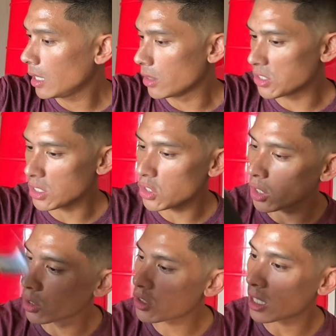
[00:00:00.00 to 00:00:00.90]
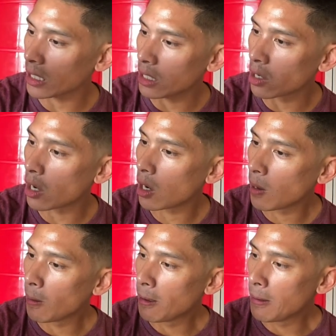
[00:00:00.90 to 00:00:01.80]
The stitching looks cleaner
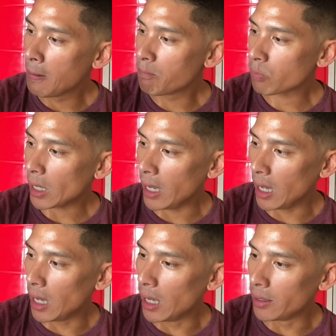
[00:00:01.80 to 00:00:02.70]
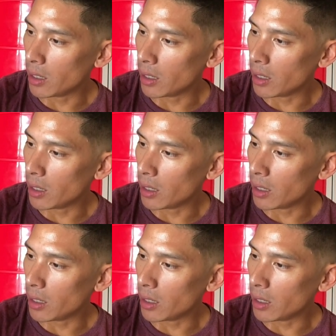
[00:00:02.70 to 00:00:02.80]
and